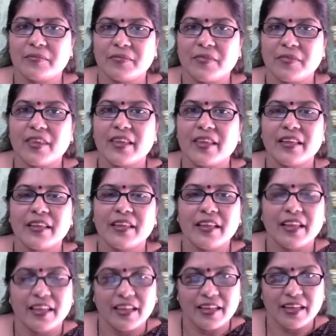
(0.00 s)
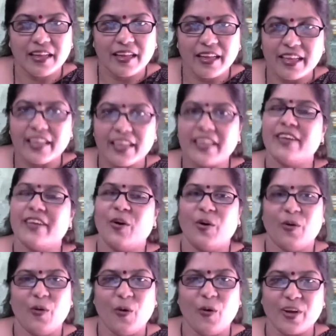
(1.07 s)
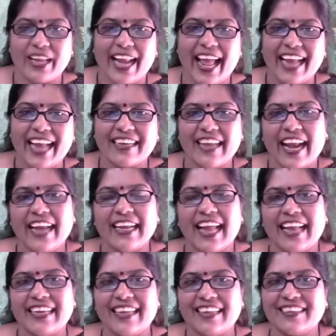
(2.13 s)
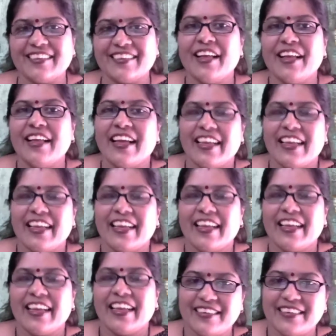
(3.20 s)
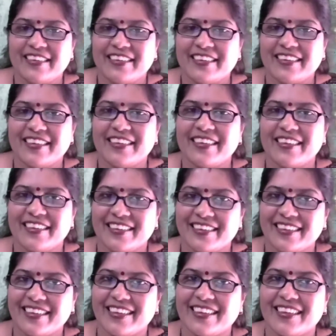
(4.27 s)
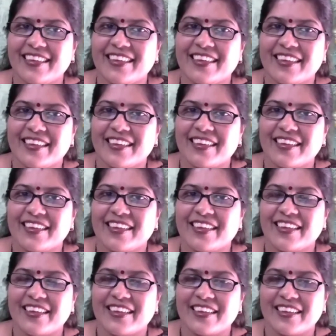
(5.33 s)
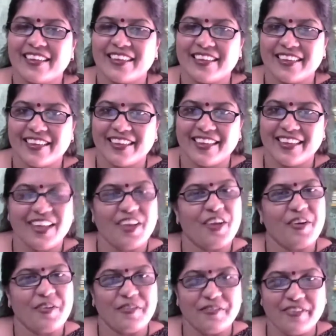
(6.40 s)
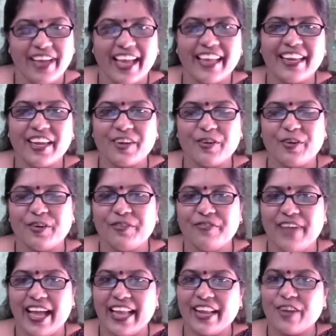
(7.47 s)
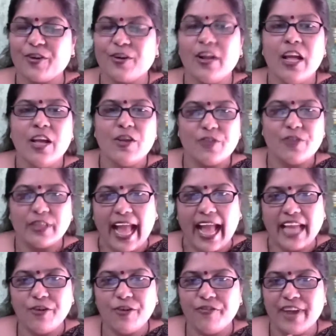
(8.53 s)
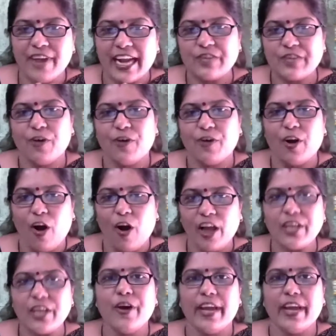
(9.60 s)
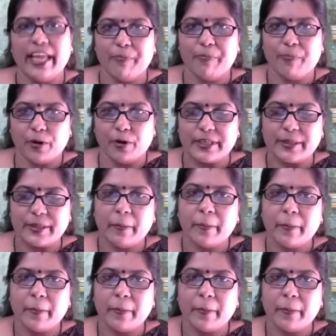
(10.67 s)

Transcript: listen learn and lead oh great okay. great again right okay. you have to touch the pain points of your audience very good very good so thank you friends for all your input